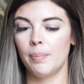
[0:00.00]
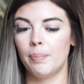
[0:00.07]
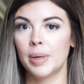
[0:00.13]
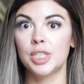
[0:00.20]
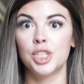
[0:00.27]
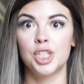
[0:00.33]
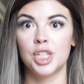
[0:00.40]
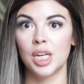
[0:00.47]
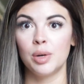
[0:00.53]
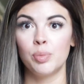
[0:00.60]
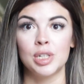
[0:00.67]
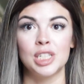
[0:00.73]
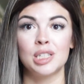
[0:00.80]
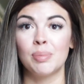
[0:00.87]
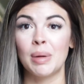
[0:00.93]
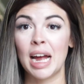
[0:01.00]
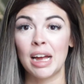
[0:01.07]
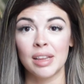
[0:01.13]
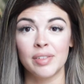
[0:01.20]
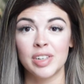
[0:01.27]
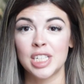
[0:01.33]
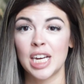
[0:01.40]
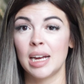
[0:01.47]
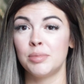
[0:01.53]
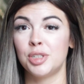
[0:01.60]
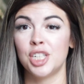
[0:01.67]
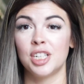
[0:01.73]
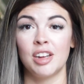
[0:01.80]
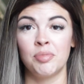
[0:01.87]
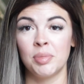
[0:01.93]
But she would smile every time.
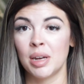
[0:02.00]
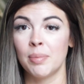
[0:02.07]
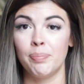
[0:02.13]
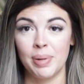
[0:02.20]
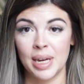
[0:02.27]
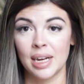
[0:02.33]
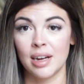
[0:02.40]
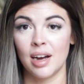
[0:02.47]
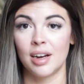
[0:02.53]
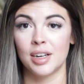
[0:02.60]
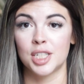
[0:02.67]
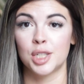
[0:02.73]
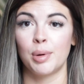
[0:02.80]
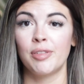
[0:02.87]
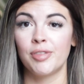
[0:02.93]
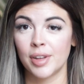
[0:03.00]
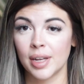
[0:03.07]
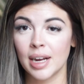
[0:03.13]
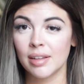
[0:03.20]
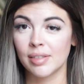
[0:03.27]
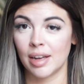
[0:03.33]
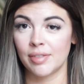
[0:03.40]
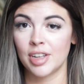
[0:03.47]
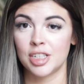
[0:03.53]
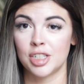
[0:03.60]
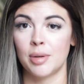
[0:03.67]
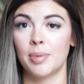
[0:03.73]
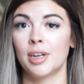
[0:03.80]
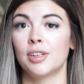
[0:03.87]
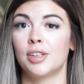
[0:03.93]
She'd give me a big hug. So I feel like I left that
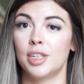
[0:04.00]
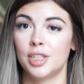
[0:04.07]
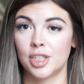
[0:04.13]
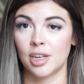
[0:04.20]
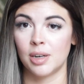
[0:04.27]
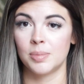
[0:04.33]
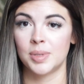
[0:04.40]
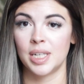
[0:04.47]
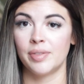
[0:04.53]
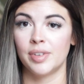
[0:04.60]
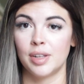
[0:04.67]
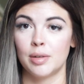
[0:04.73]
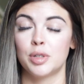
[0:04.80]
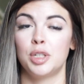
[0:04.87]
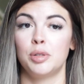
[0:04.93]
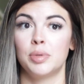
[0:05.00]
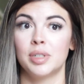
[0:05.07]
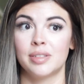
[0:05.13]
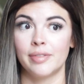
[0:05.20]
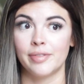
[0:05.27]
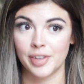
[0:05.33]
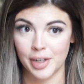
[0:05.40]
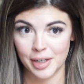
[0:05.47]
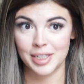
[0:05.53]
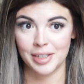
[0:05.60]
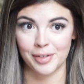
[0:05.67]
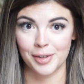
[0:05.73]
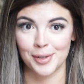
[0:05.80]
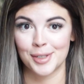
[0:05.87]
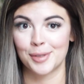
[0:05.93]
job on good terms, even though she was very
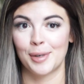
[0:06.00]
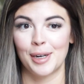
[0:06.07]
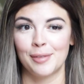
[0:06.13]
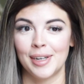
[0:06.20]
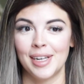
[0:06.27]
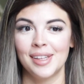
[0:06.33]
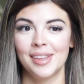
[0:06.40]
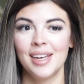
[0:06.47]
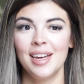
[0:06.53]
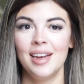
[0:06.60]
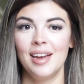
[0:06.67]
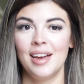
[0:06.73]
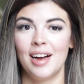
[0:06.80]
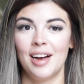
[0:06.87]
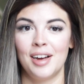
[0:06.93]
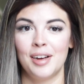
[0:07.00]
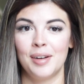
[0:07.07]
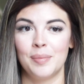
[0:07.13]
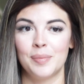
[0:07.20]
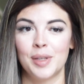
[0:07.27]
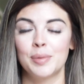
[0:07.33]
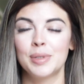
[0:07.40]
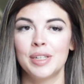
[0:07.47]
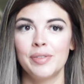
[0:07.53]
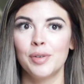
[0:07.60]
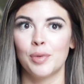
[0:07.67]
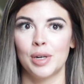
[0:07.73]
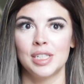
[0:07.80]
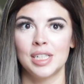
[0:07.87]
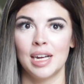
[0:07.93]
difficult to work with. There was
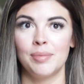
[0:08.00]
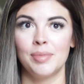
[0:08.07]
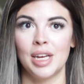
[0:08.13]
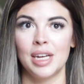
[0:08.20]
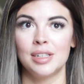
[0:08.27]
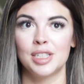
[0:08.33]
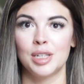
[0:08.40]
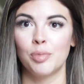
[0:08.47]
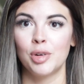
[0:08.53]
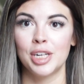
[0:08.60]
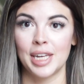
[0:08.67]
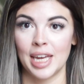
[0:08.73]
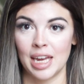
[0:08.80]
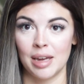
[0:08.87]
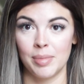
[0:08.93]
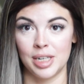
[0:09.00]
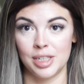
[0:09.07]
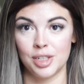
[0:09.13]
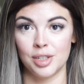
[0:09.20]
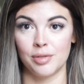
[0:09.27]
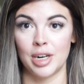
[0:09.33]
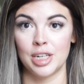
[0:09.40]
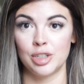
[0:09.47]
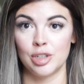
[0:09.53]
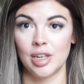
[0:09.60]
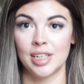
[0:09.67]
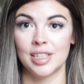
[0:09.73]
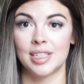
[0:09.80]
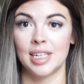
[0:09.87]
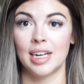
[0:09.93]
even one time that someone came into the
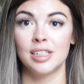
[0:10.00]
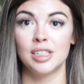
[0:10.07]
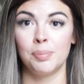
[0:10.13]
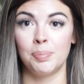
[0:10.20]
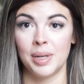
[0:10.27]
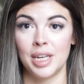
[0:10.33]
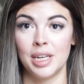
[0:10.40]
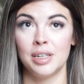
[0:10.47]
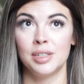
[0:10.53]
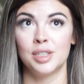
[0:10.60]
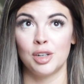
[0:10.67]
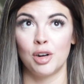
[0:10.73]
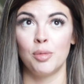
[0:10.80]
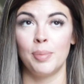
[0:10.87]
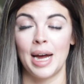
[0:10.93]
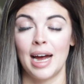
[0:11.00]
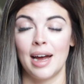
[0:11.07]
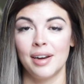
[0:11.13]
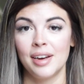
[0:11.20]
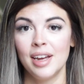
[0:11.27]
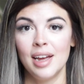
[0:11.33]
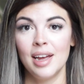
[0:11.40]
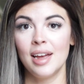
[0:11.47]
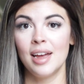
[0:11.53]
restaurant because they had to pee so bad.